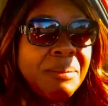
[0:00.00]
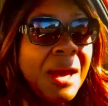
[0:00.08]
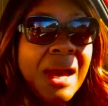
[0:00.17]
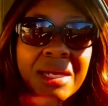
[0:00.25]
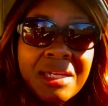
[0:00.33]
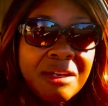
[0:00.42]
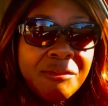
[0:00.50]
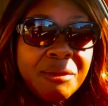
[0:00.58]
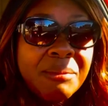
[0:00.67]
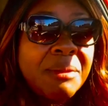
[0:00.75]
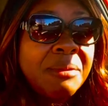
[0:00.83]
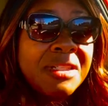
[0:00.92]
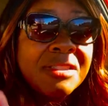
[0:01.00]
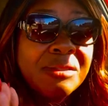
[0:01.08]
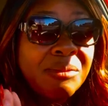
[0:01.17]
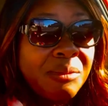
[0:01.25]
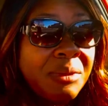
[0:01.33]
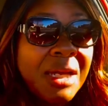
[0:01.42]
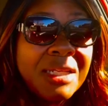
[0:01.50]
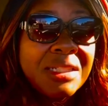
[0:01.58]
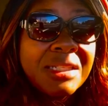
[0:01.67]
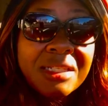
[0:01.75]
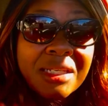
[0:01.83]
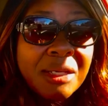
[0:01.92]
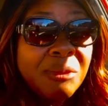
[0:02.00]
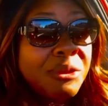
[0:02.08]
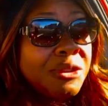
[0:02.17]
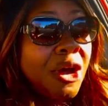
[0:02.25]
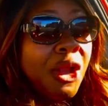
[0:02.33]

I can't remember, because when I did it, it was